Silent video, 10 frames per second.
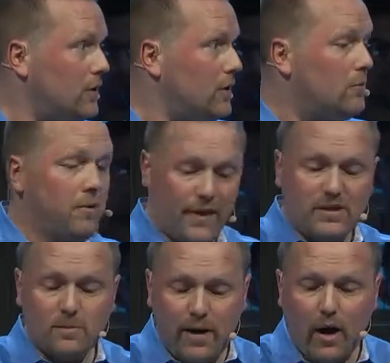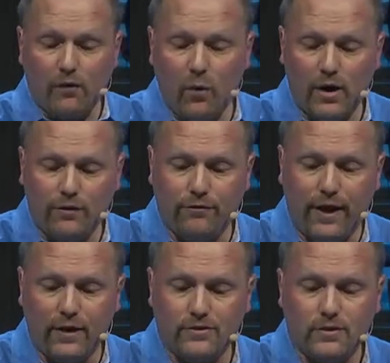but that's a powerful way to
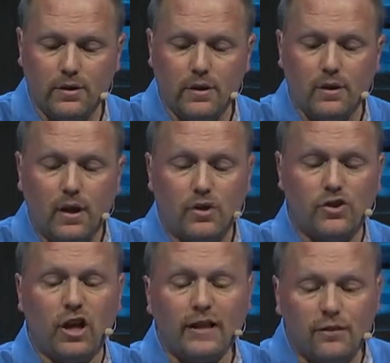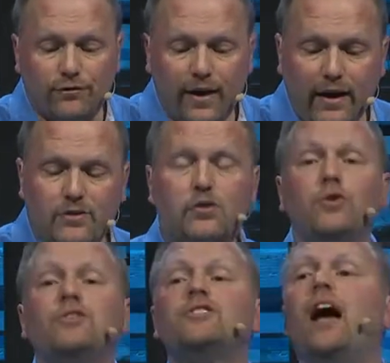fast. A selective fast,
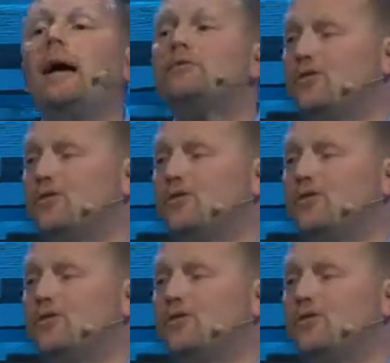certain types of